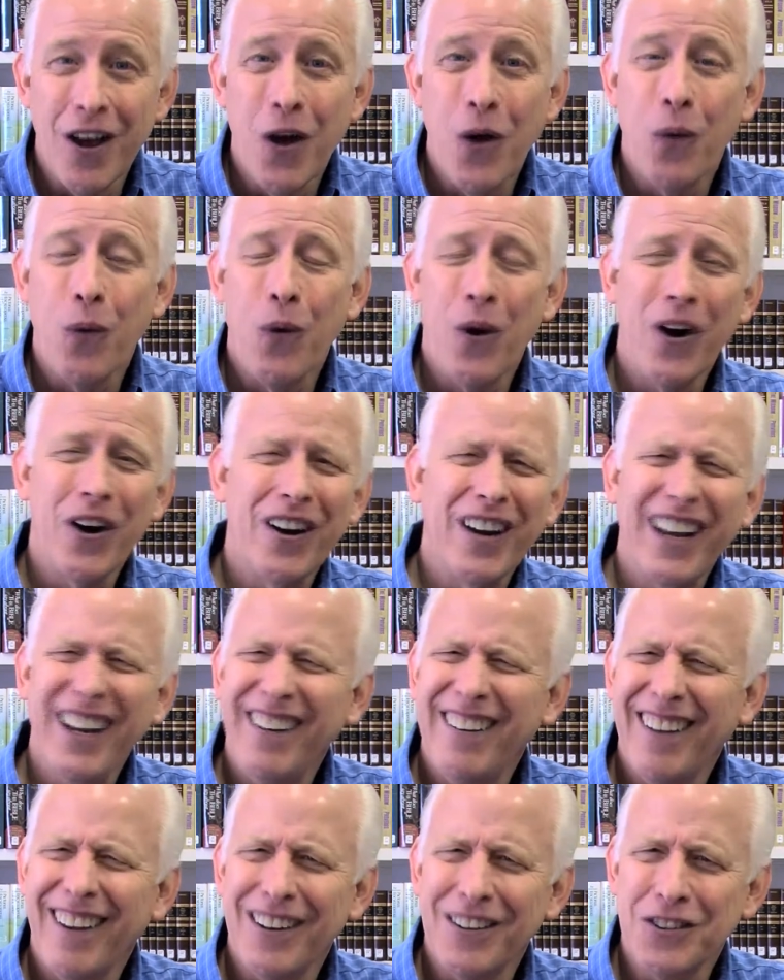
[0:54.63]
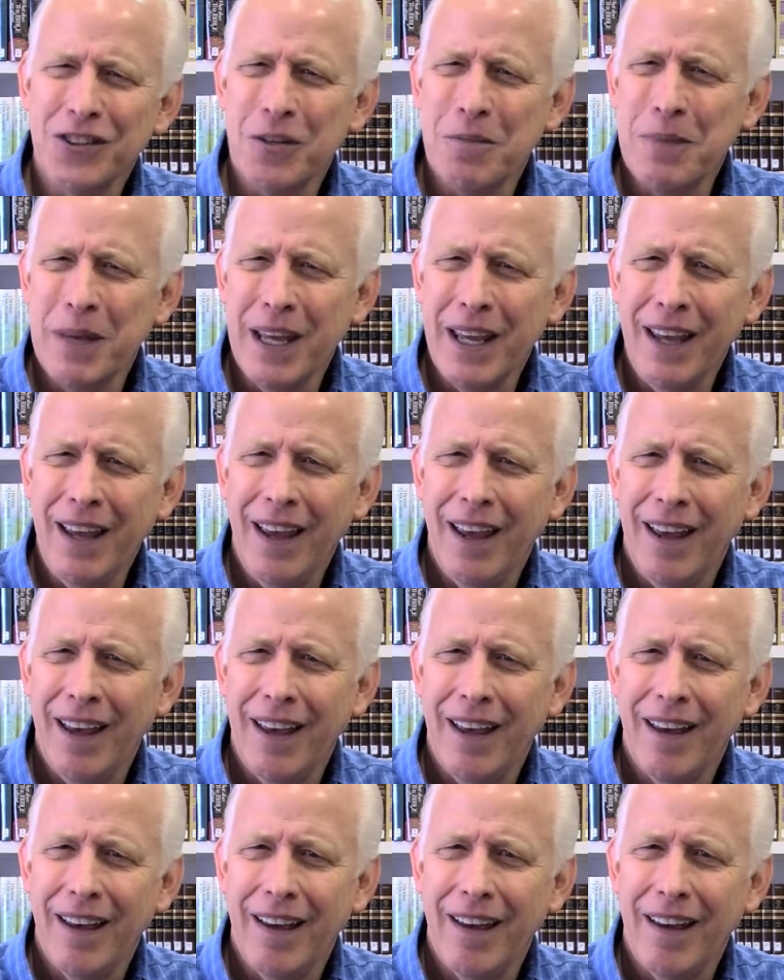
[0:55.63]
Where did he tell us to be
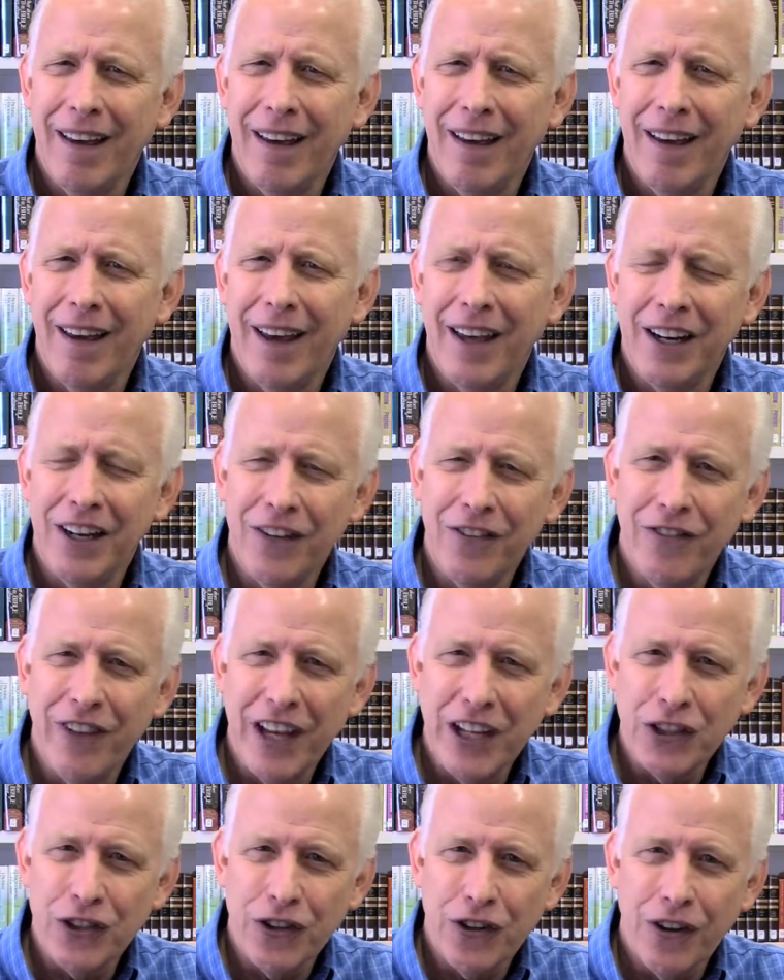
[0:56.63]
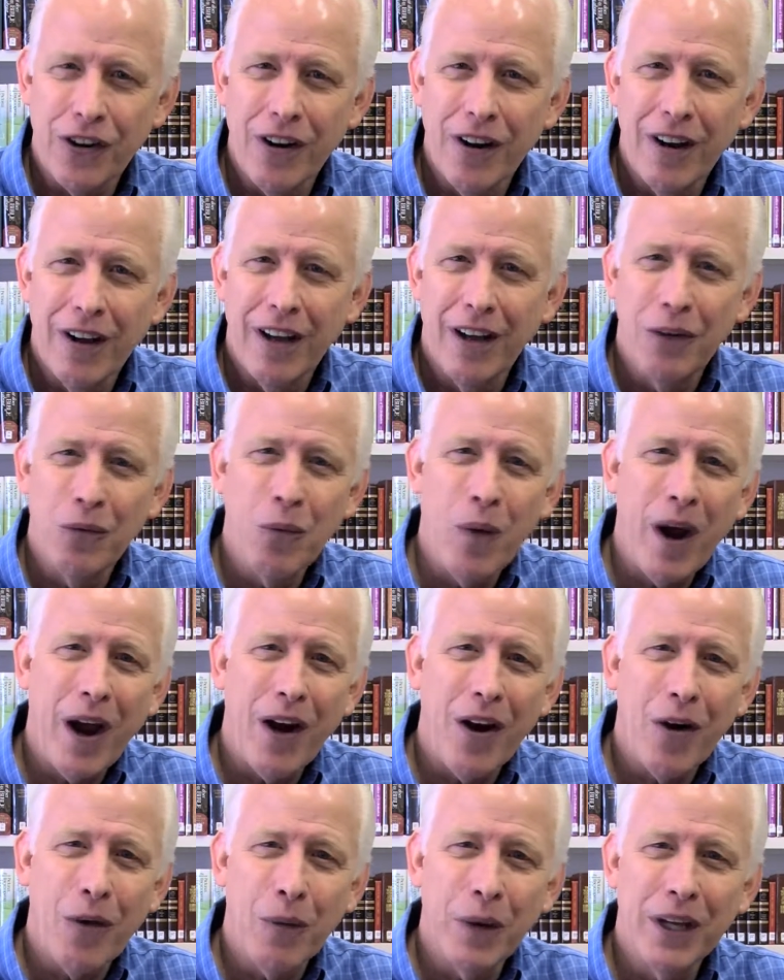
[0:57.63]
an investor? And
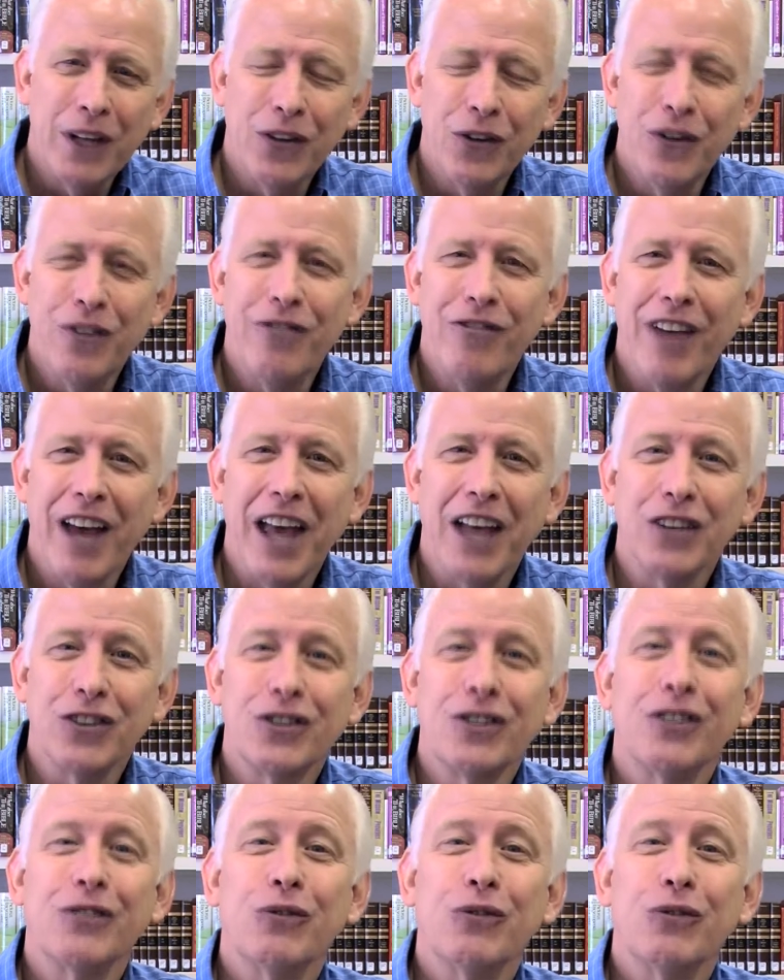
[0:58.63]
where are we to invest?